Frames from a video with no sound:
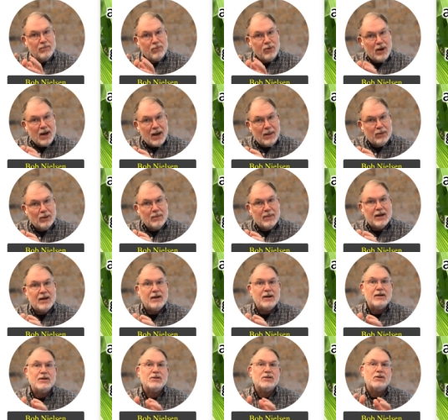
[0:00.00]
problem
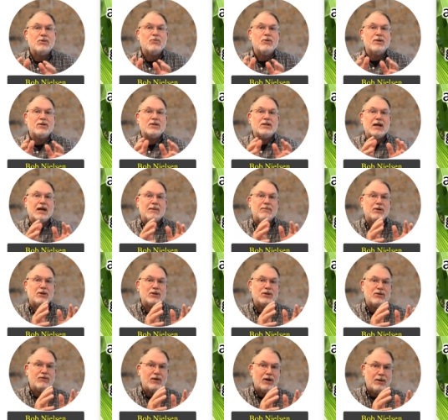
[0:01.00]
areas with
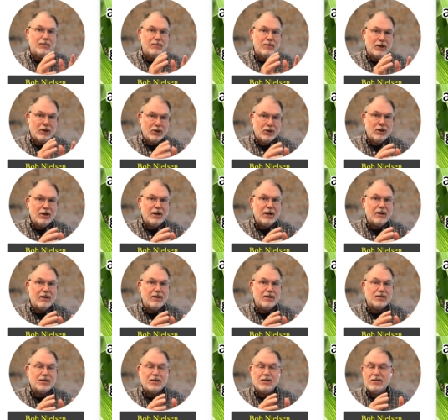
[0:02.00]
samples from the good
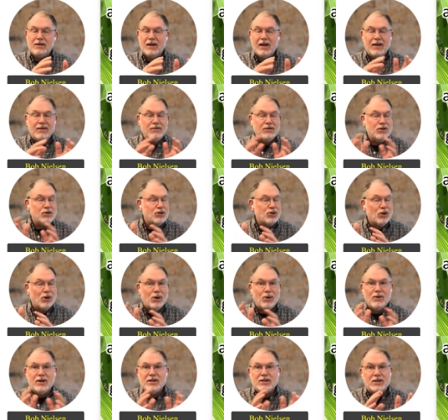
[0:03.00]
areas. And, and you should
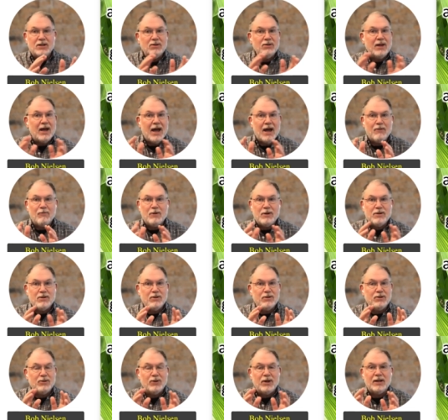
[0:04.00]
always do that when you're
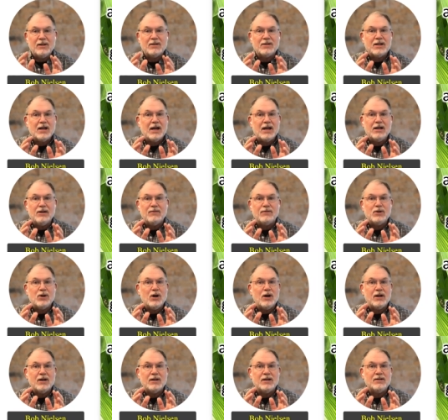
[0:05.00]
doing this kind of
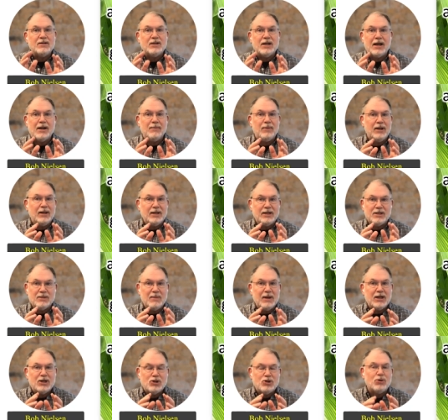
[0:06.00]
targeted sampling is
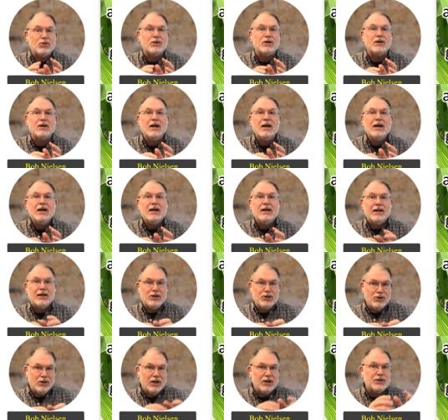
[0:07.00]
make sure
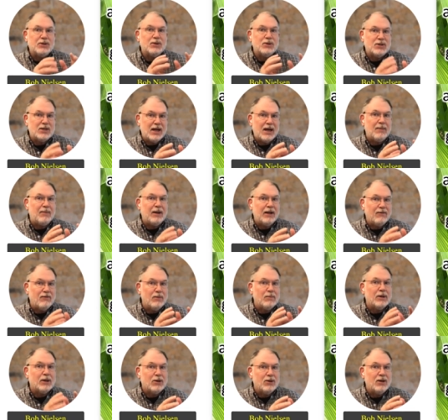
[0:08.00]
that you're also sampling
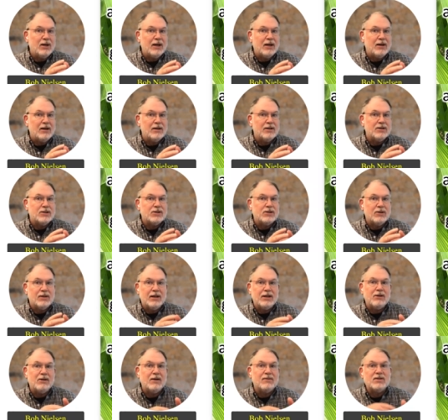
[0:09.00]
from the good areas so
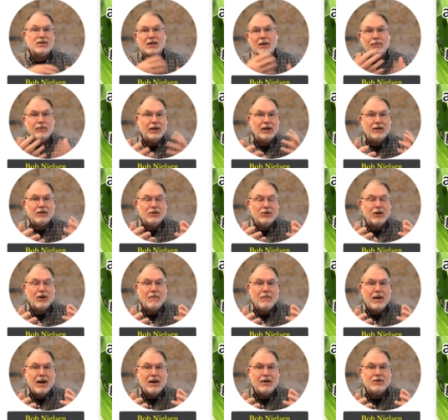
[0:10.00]
that you have something to
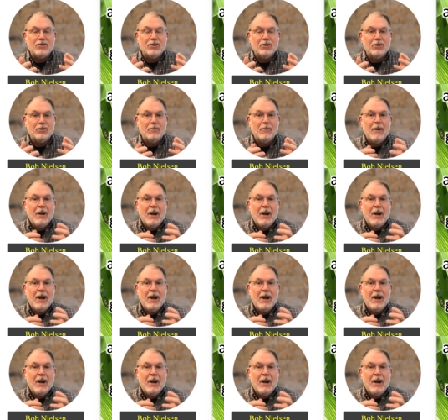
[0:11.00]
compare to.